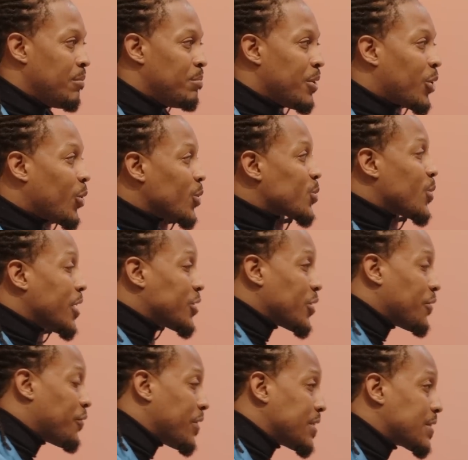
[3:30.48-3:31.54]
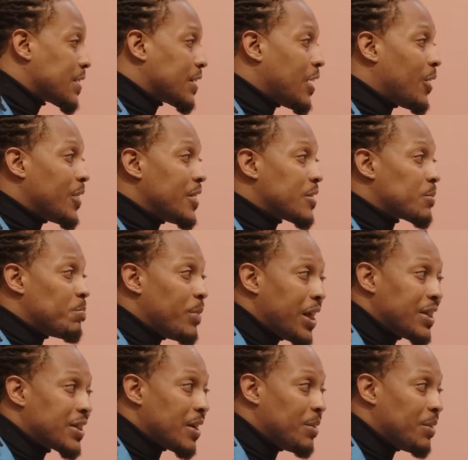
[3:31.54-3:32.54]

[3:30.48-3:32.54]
Because what you're facing now is major,